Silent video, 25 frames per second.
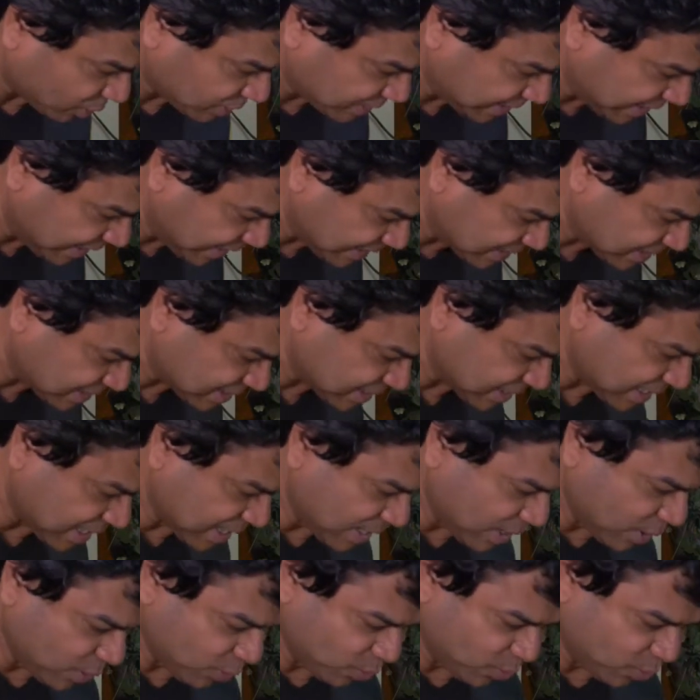this,
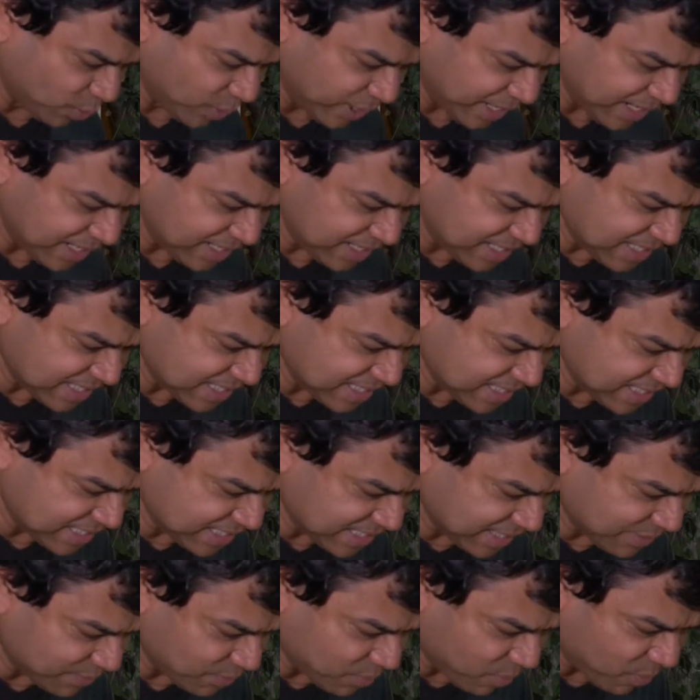when this is
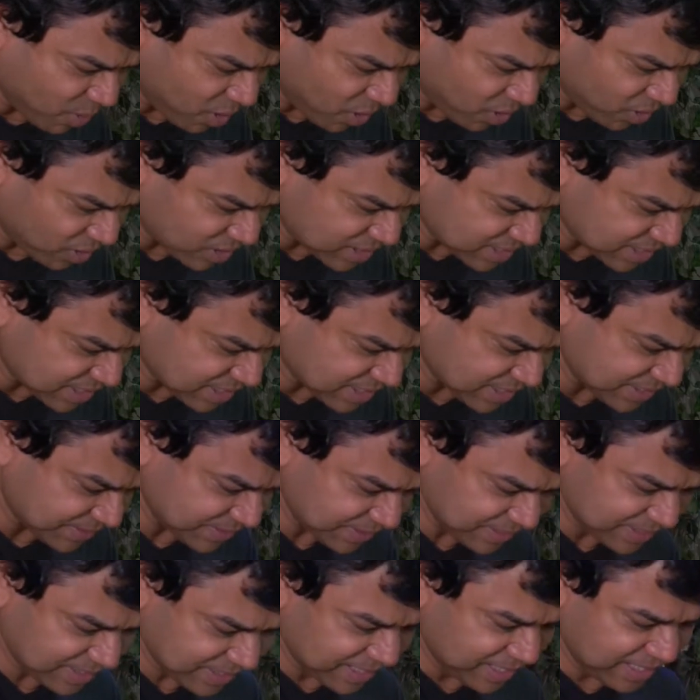in box,
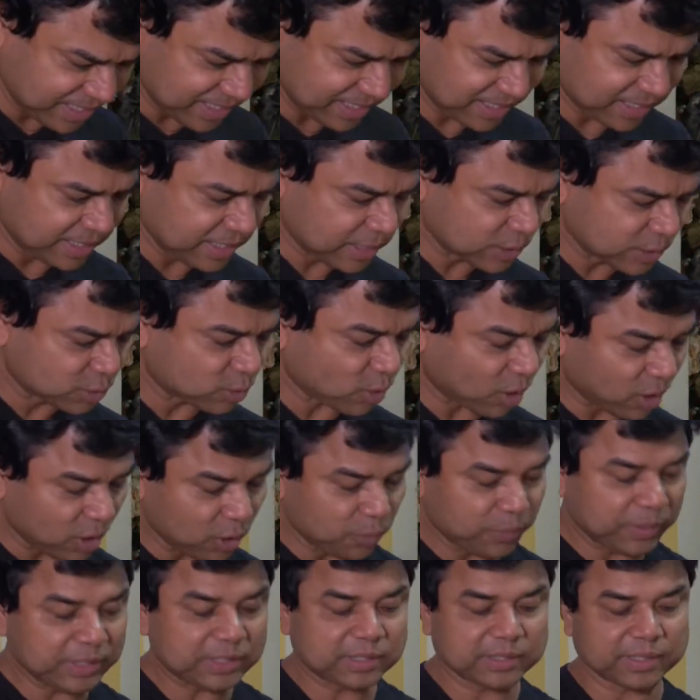so
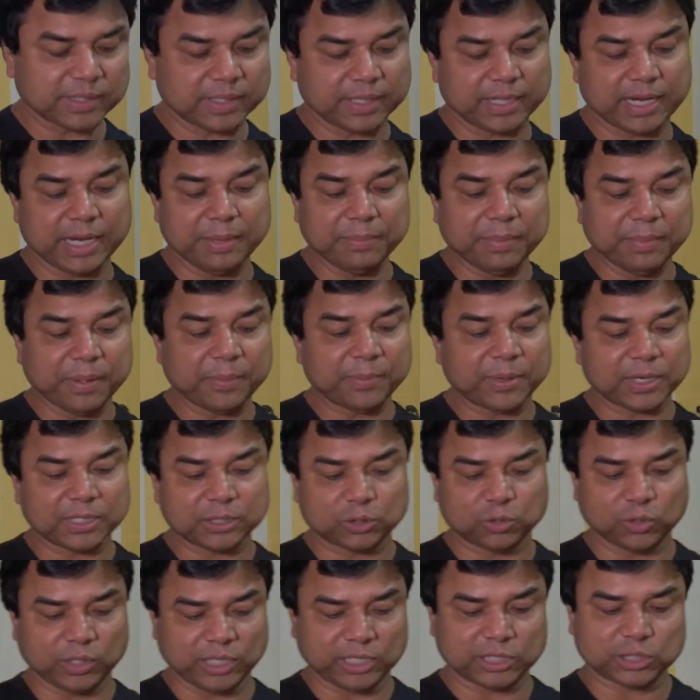always remember
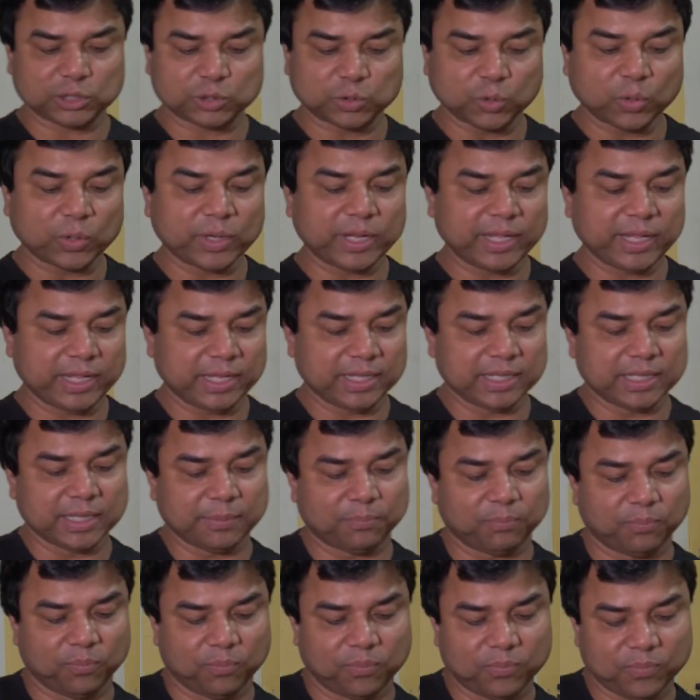to store in
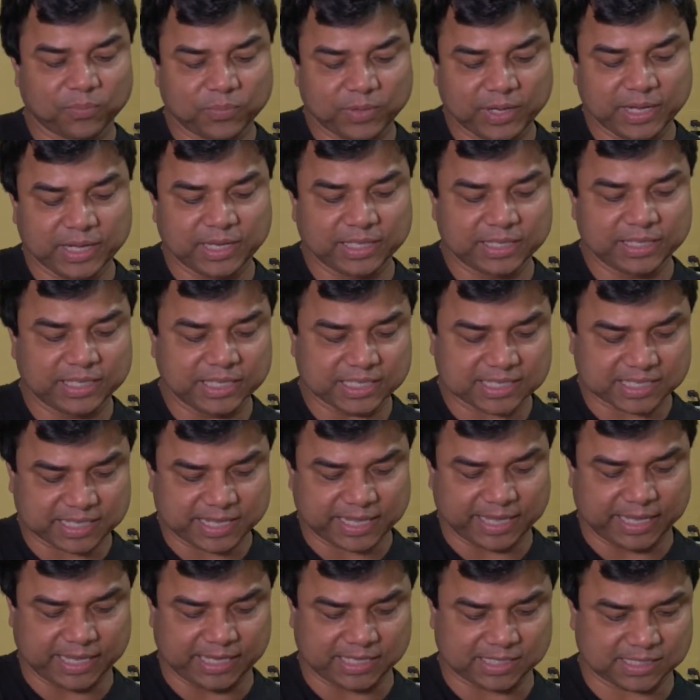this
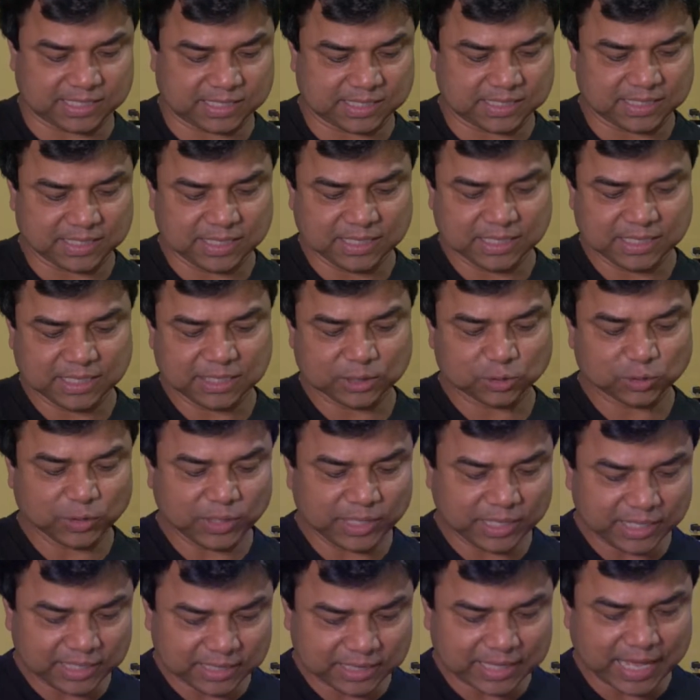case. So
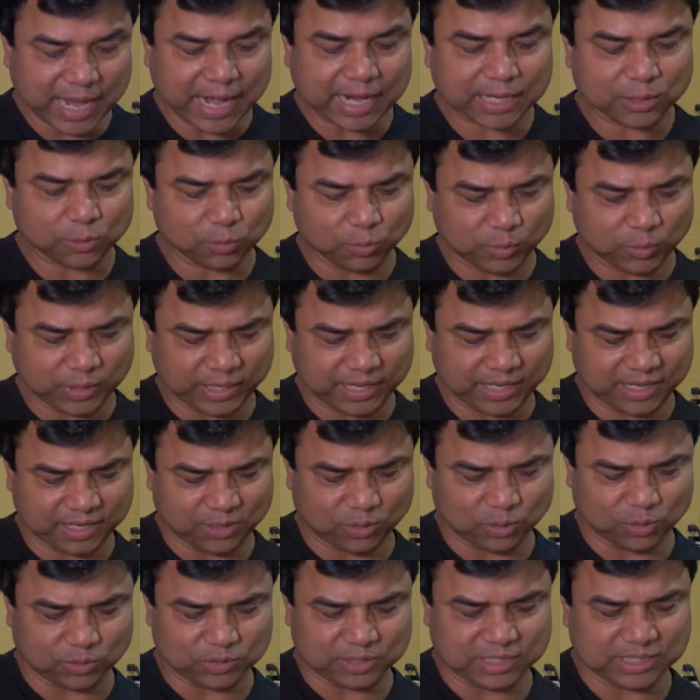in that way,
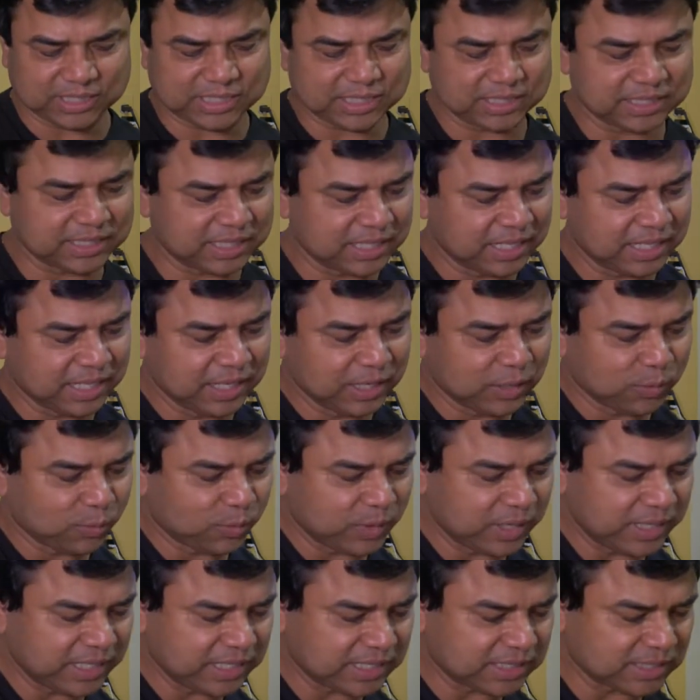this is
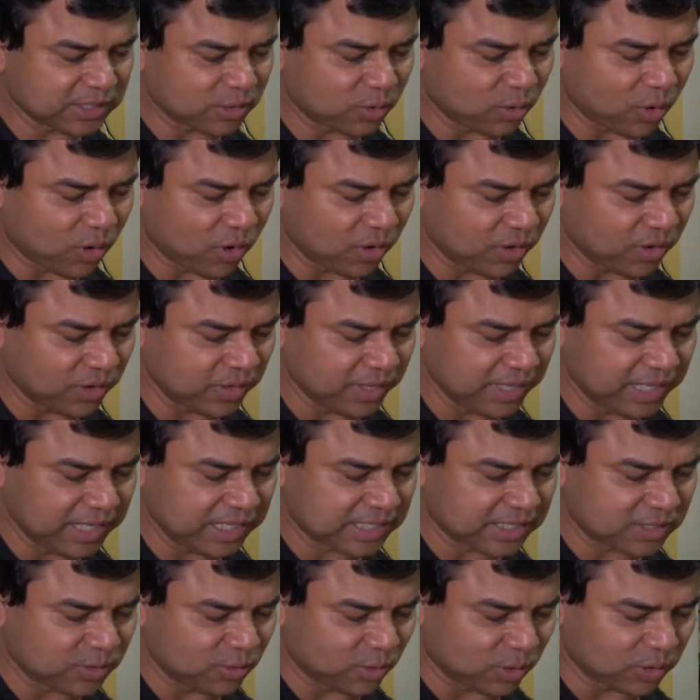when it's wrong,
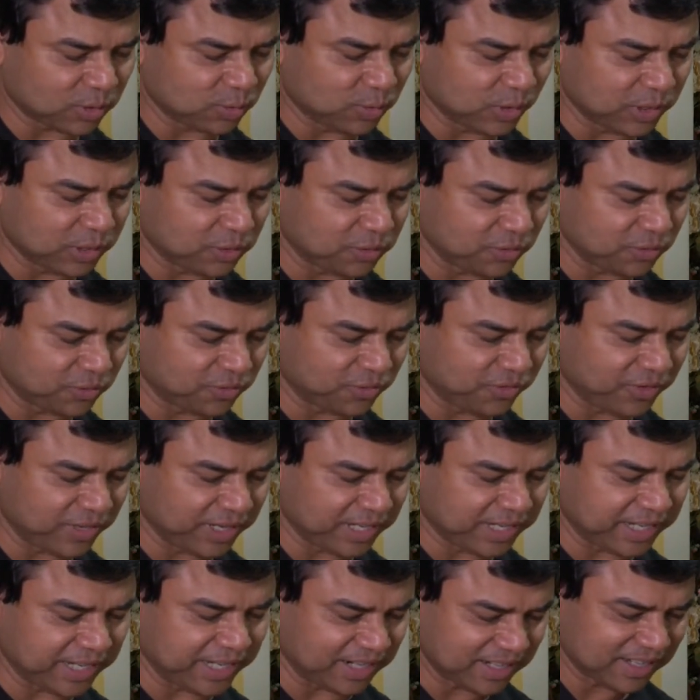it's not going to
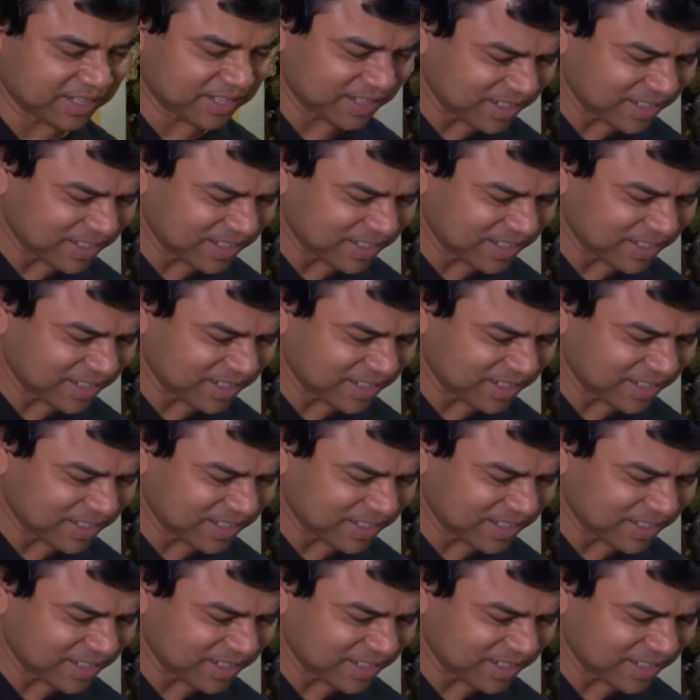fit in.